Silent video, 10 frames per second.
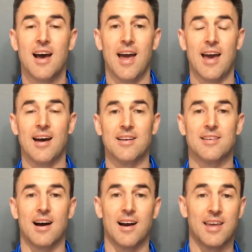and
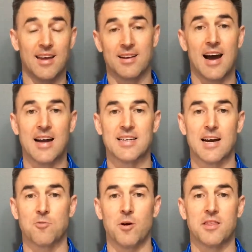get in
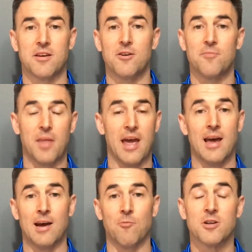contact with you,
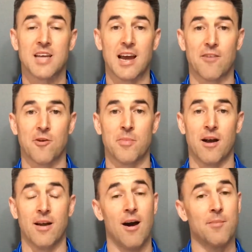and we'll take it from
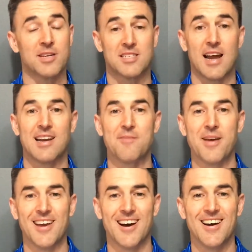there. Now, I'm excited to
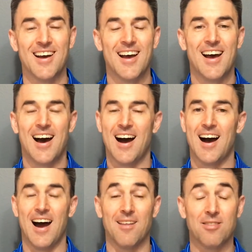meet you.
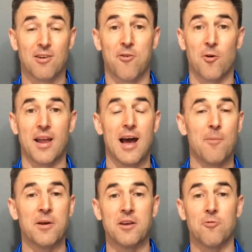I look forward to
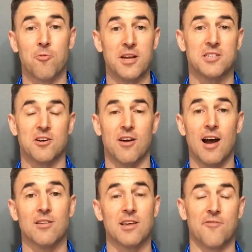helping you reach your
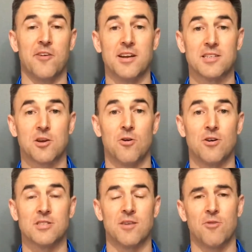health and fitness
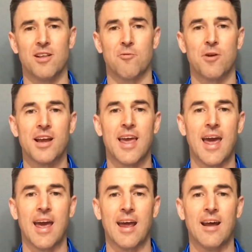goals and really
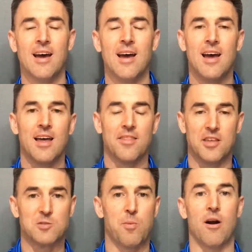regain
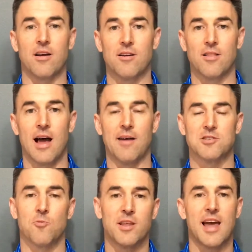this part of your life.
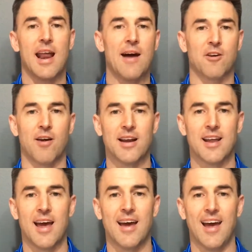So with that, have a great
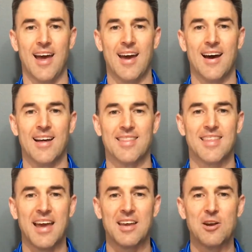day, and
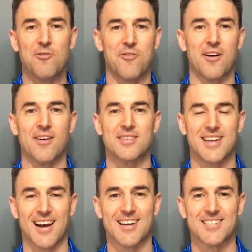thank you for
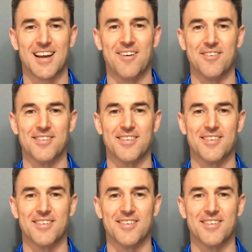checking us out.